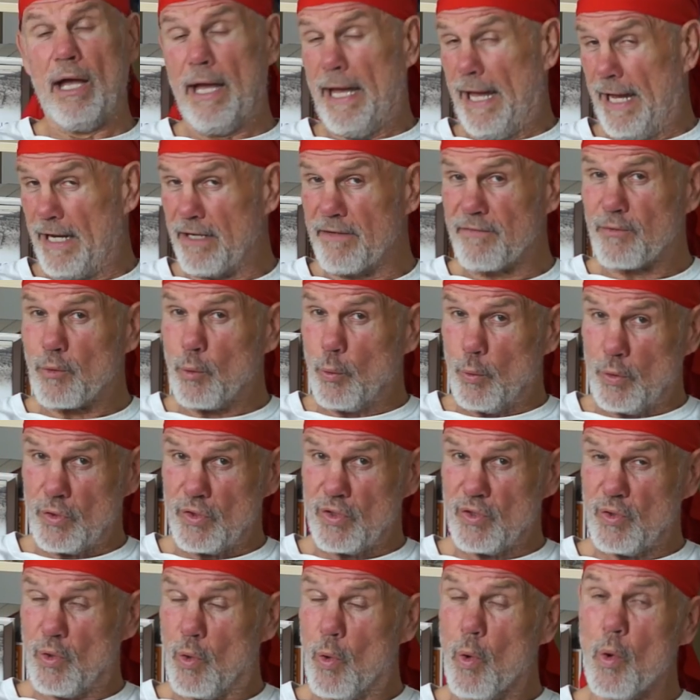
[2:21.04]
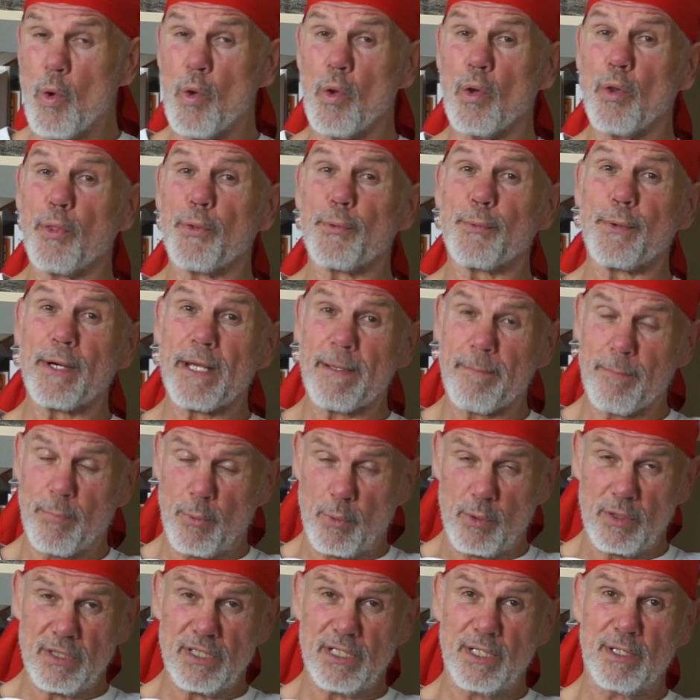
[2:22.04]
And of course, all three
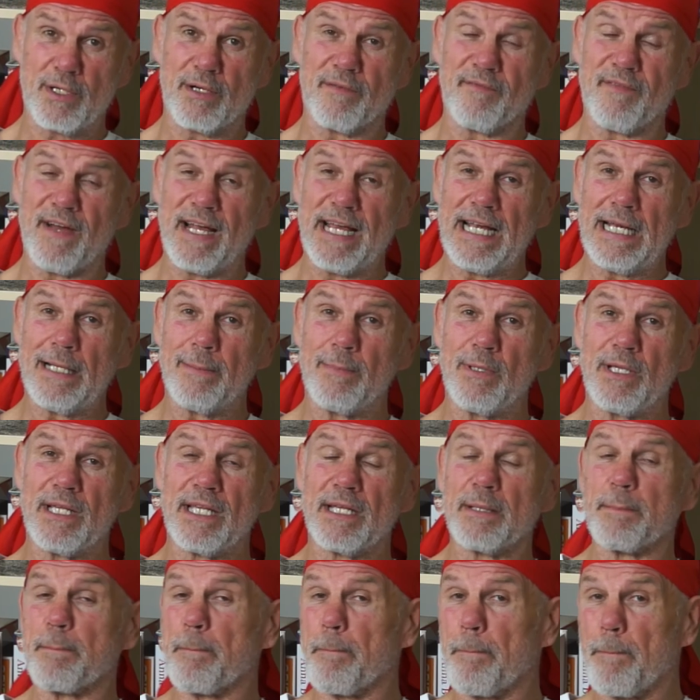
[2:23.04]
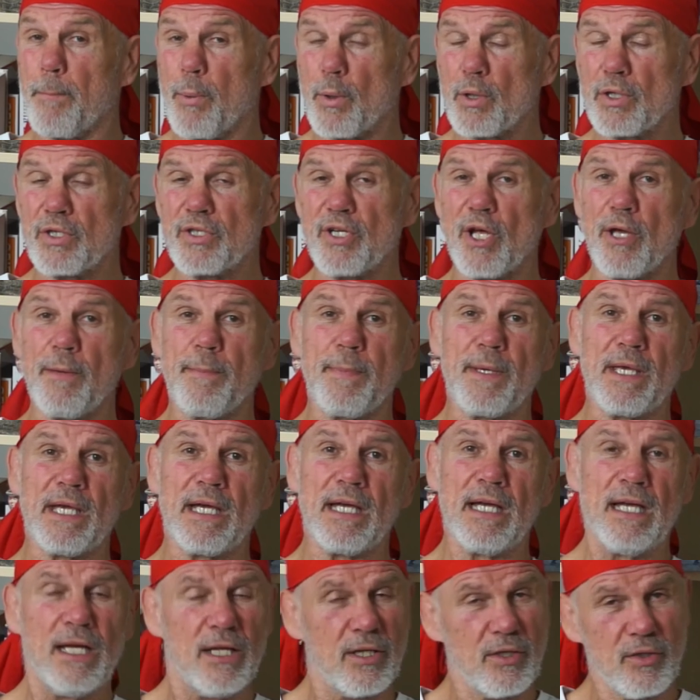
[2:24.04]
books are available at
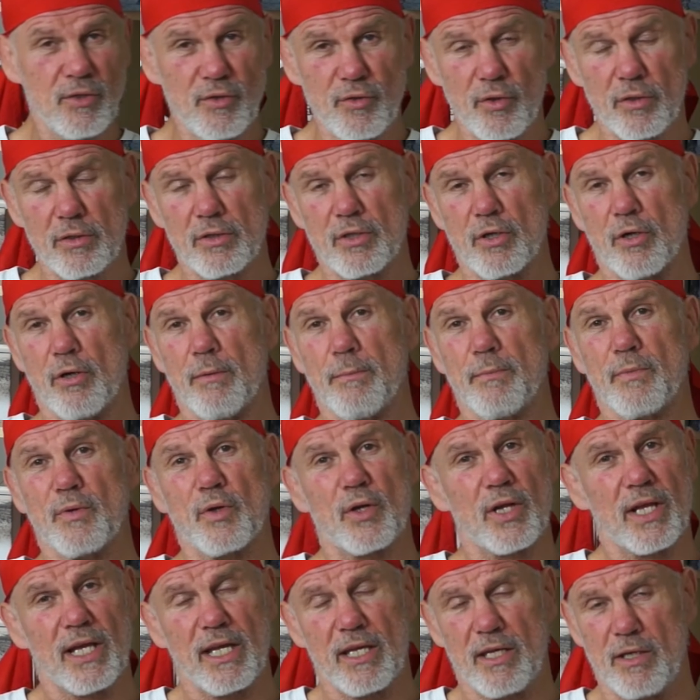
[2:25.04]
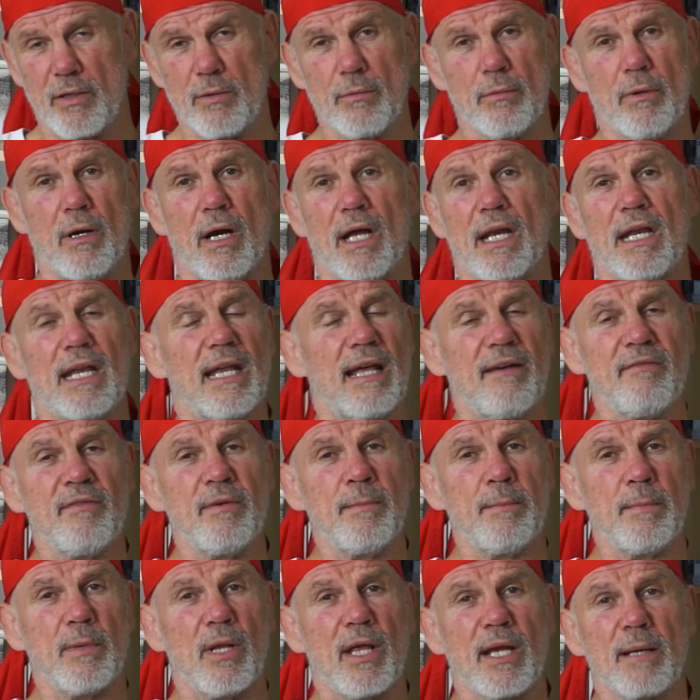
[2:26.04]
booktopia.com.au. I love
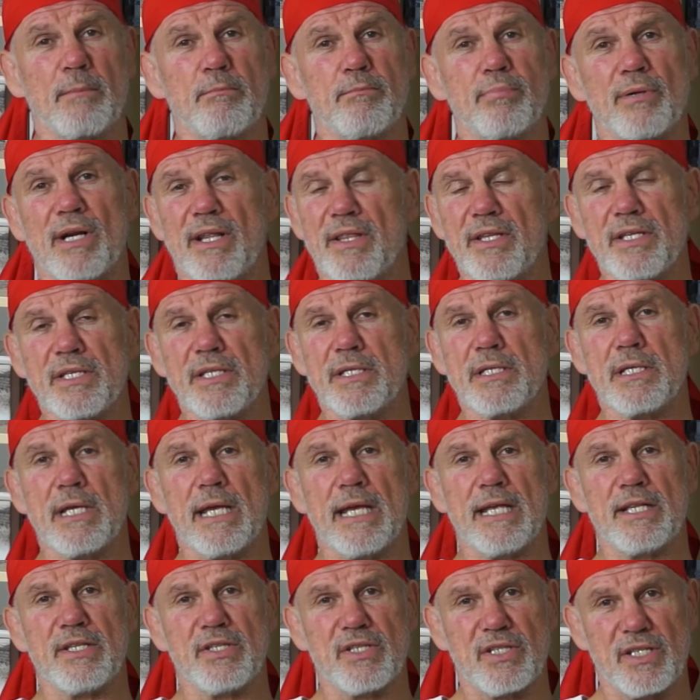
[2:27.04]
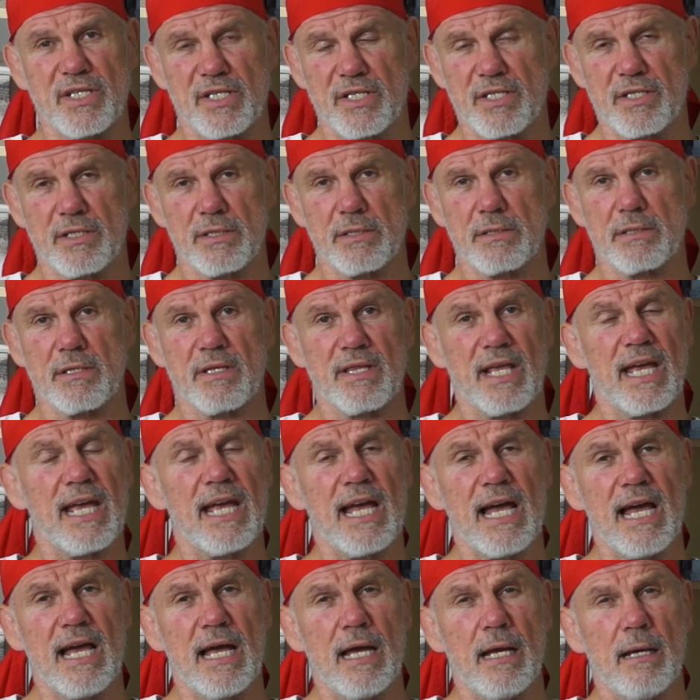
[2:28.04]
them like brothers and sisters. They
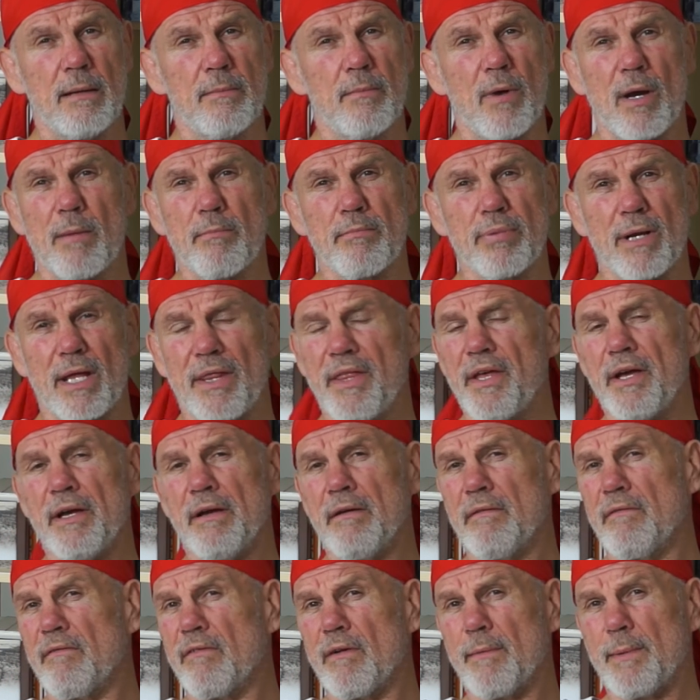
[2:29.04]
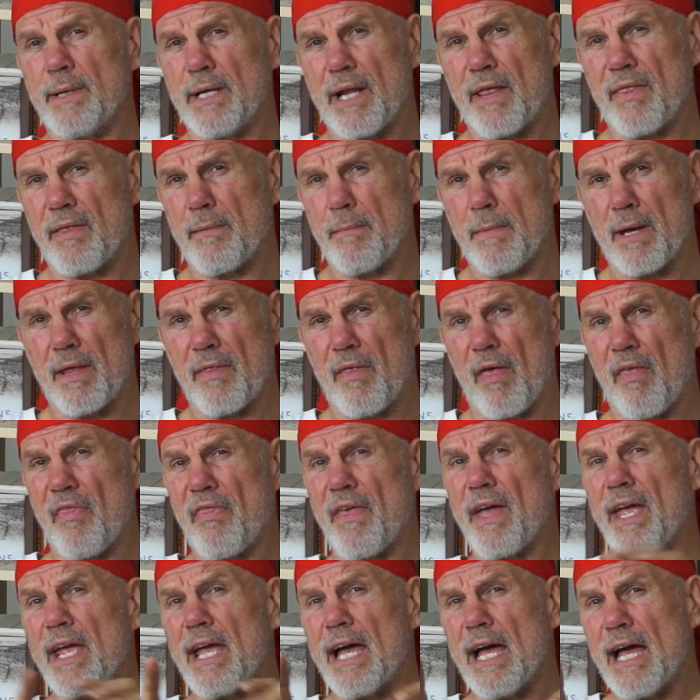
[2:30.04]
are my brother from another mother.
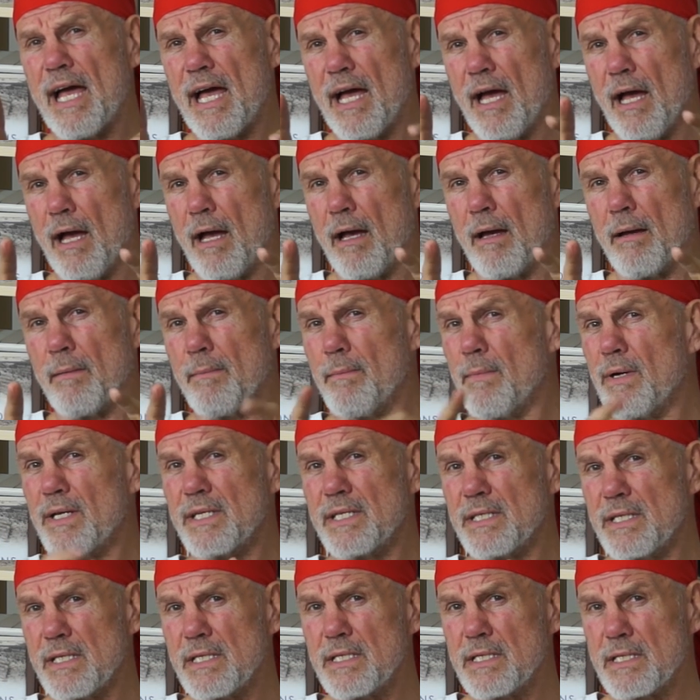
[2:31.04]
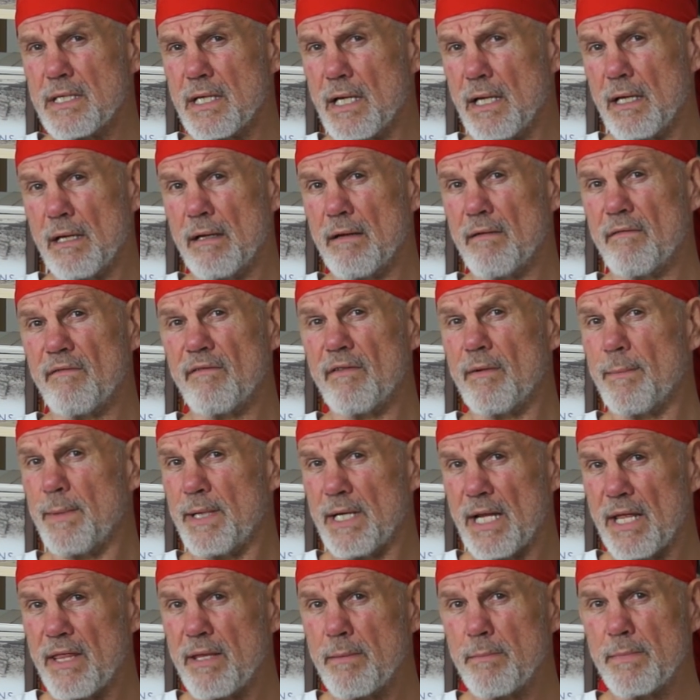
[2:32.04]
They are my sister from
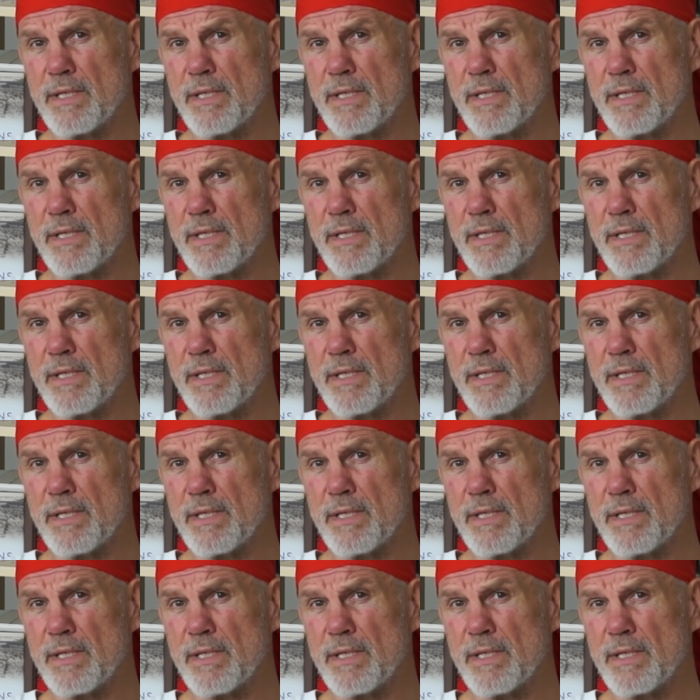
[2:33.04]
another